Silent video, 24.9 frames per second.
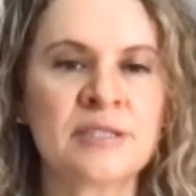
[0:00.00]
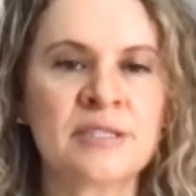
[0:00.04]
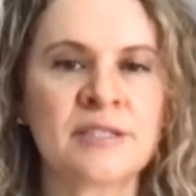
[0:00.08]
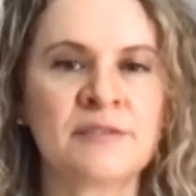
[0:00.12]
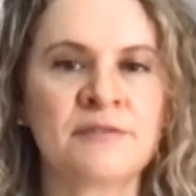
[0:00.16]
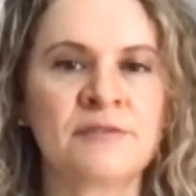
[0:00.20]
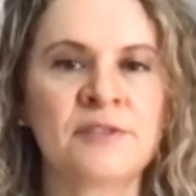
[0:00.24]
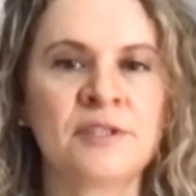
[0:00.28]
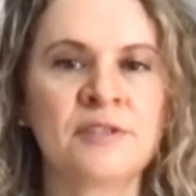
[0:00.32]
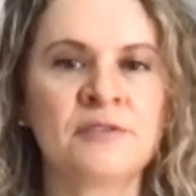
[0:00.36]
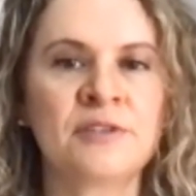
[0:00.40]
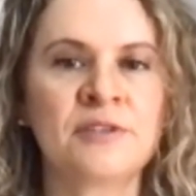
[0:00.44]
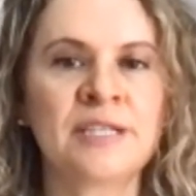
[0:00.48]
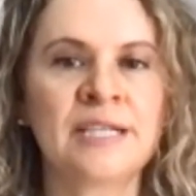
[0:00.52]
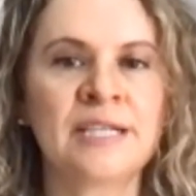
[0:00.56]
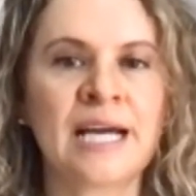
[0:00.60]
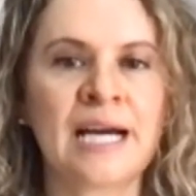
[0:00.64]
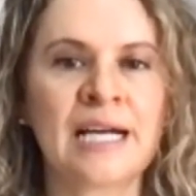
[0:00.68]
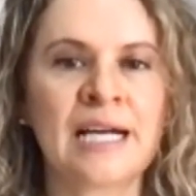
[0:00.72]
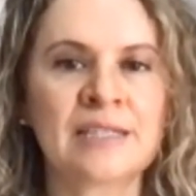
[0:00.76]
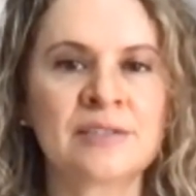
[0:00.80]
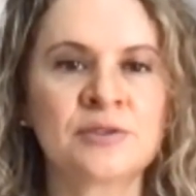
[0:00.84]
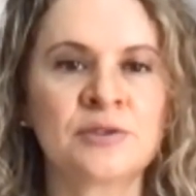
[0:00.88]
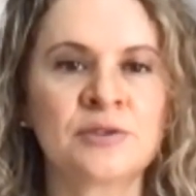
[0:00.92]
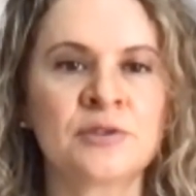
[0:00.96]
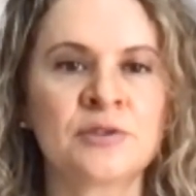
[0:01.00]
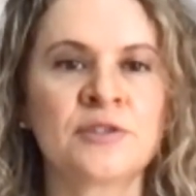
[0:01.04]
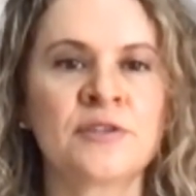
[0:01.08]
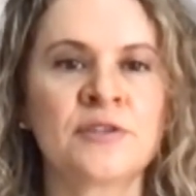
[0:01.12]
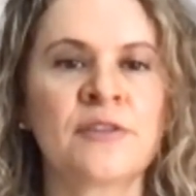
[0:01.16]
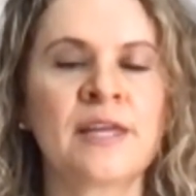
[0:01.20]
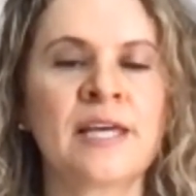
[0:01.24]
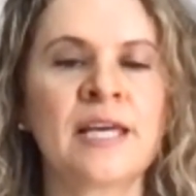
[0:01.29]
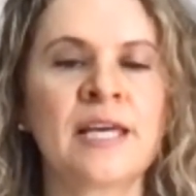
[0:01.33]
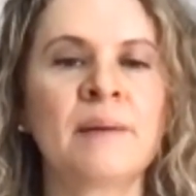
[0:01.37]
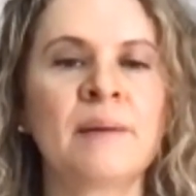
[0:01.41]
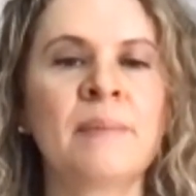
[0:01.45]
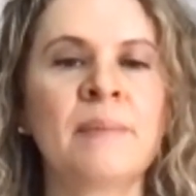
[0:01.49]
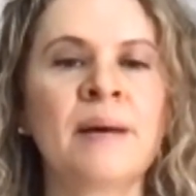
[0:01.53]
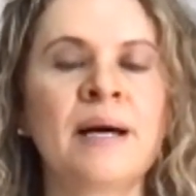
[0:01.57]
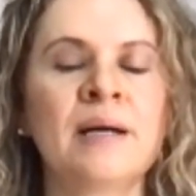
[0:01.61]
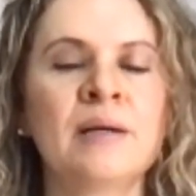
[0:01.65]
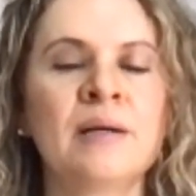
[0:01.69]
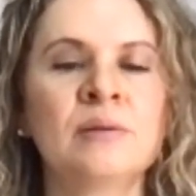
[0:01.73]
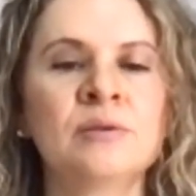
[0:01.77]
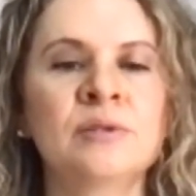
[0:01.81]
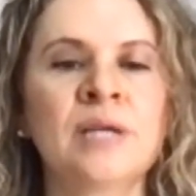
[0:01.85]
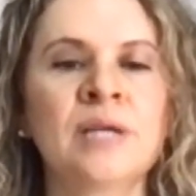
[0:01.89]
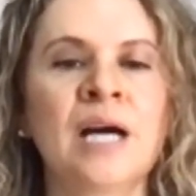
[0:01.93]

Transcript: if different actors think about